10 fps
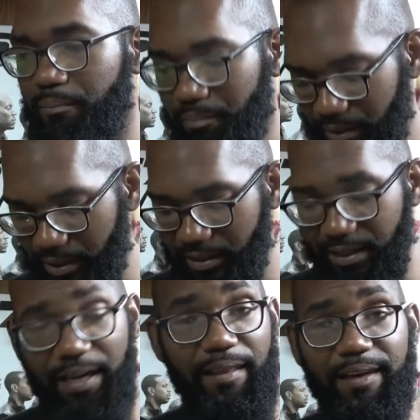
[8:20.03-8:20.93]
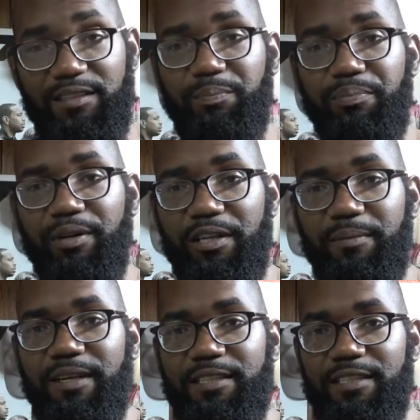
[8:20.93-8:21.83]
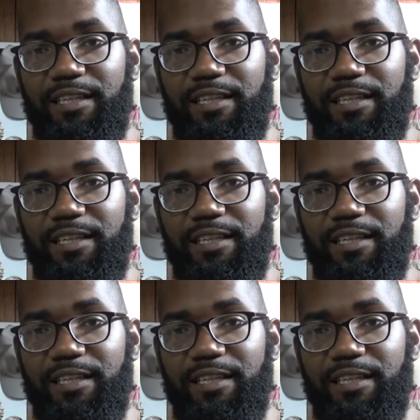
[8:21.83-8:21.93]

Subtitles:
But yeah, that's pretty much